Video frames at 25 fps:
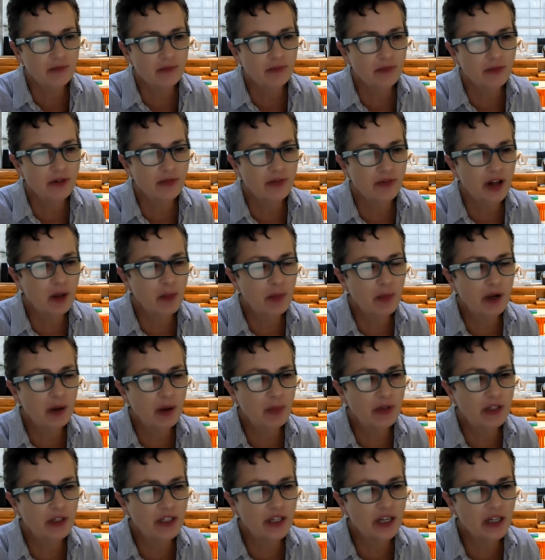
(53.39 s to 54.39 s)
developing a
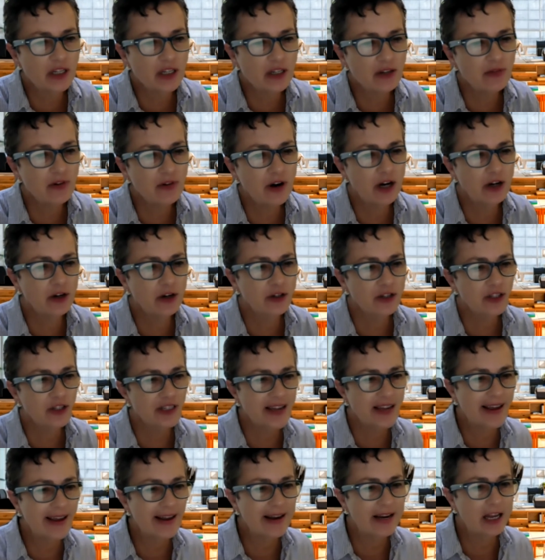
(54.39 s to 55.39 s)
predictive
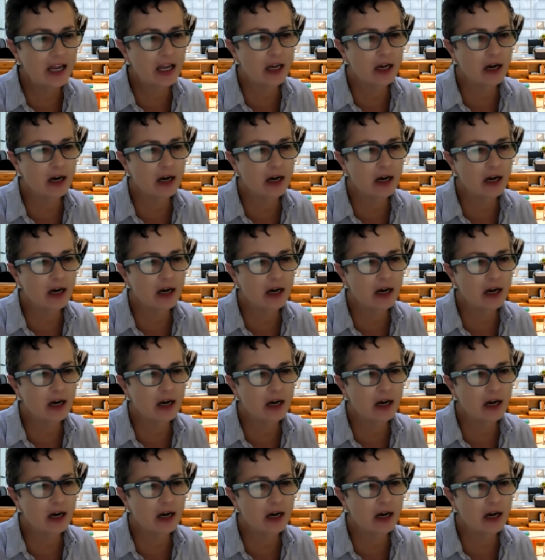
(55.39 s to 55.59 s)
understanding